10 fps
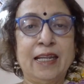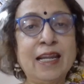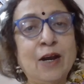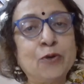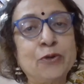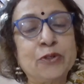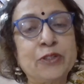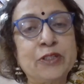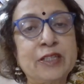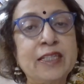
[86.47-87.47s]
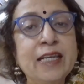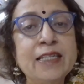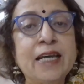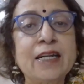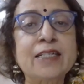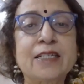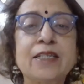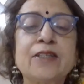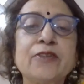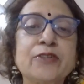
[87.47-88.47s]
Now, these are
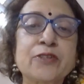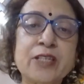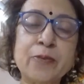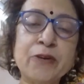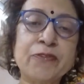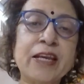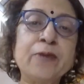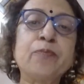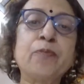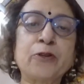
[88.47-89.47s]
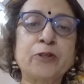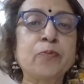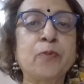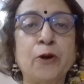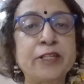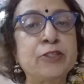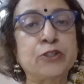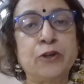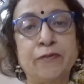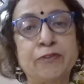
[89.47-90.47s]
some of the important points
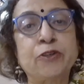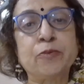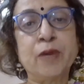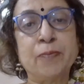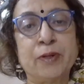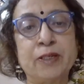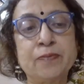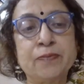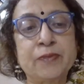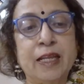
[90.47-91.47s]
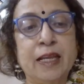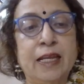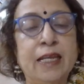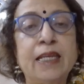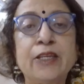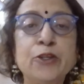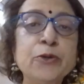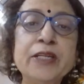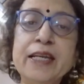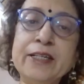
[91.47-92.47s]
you have to remember.
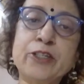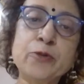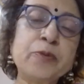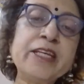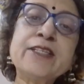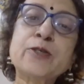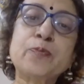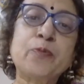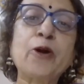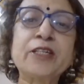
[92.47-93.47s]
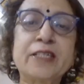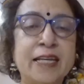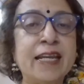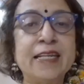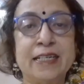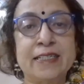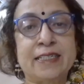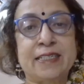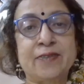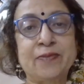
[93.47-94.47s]
You need to be
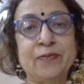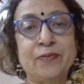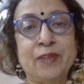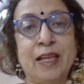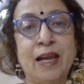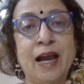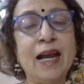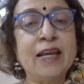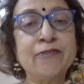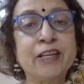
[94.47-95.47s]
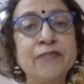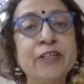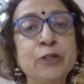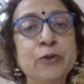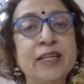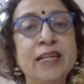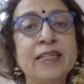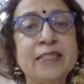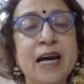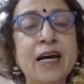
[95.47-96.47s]
spontaneous. I have given you an
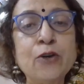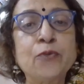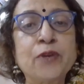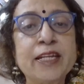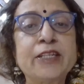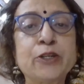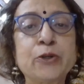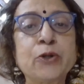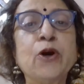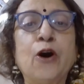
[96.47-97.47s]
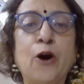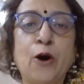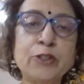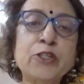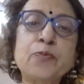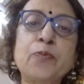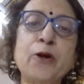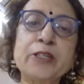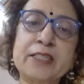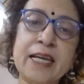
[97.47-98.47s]
entire video on
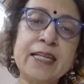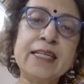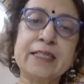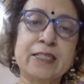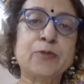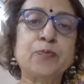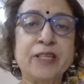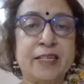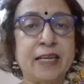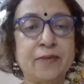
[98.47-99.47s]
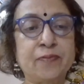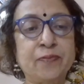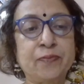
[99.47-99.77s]
spontaneous speaking.